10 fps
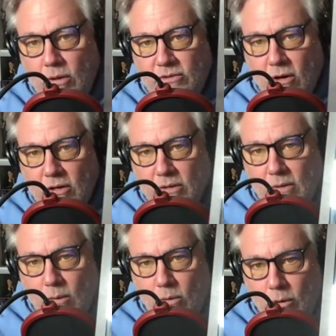well, it's hard to,
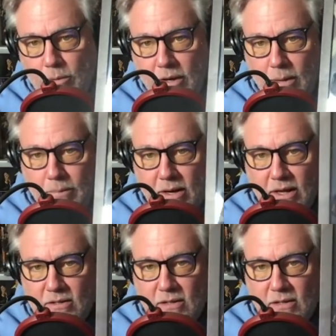I won't open it up, but